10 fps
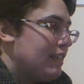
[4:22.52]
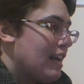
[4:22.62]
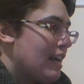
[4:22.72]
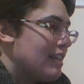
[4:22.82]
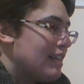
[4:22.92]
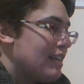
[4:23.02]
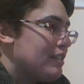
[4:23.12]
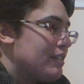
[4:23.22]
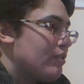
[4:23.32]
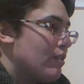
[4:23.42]
As they
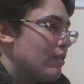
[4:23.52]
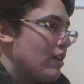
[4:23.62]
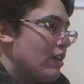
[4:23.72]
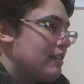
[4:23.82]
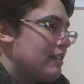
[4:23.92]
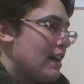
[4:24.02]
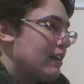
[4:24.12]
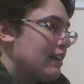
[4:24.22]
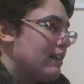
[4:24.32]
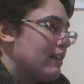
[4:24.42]
stood on the
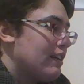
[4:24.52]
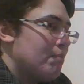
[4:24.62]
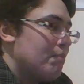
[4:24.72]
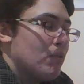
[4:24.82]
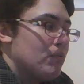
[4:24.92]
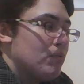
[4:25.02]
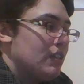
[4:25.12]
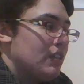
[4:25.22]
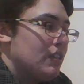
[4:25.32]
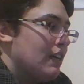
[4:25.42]
deck of the boat,
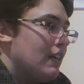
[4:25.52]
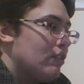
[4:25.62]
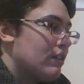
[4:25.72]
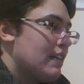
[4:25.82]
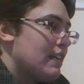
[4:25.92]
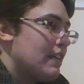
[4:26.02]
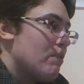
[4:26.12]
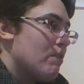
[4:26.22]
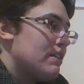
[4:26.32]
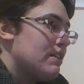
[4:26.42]
looking out
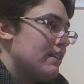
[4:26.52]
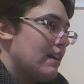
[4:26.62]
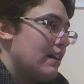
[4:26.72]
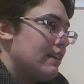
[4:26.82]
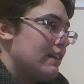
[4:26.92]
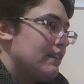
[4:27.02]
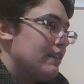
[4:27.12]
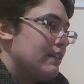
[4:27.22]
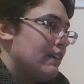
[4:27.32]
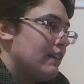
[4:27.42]
into the night,
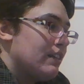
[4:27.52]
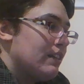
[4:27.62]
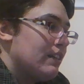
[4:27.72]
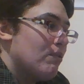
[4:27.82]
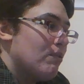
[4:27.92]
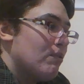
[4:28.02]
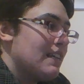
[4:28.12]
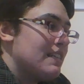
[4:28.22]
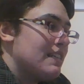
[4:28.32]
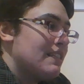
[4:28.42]
Noah
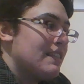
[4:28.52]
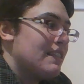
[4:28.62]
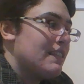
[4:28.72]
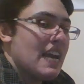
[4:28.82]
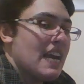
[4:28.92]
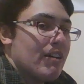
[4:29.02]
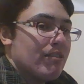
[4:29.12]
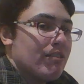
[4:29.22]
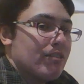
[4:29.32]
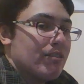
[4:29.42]
tasted the
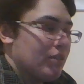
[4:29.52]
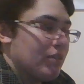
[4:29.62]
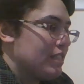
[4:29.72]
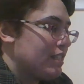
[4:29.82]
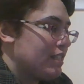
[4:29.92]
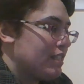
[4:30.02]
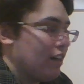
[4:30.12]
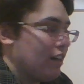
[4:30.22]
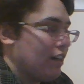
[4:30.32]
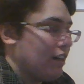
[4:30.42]
air with his
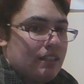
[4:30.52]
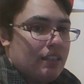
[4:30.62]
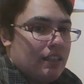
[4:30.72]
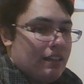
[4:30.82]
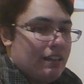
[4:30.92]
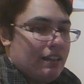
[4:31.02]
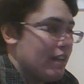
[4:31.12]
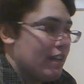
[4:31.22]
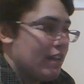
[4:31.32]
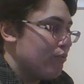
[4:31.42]
tongue.
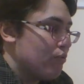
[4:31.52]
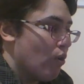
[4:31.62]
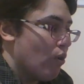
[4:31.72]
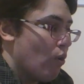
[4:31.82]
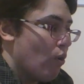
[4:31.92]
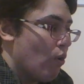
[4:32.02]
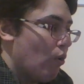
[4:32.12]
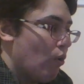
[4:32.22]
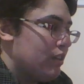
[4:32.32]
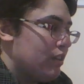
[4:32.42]
He
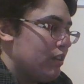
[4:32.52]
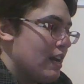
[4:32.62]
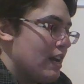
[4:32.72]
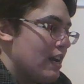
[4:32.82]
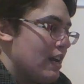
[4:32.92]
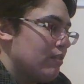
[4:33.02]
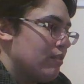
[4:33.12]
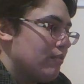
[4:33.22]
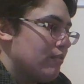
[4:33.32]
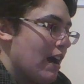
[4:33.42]
rolled the air
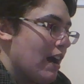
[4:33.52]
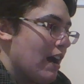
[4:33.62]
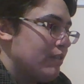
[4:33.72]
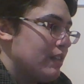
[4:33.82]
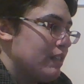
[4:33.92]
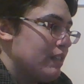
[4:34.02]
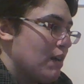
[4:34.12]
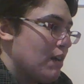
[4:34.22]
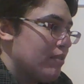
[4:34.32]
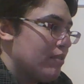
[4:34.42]
around in his
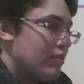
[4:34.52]
mouth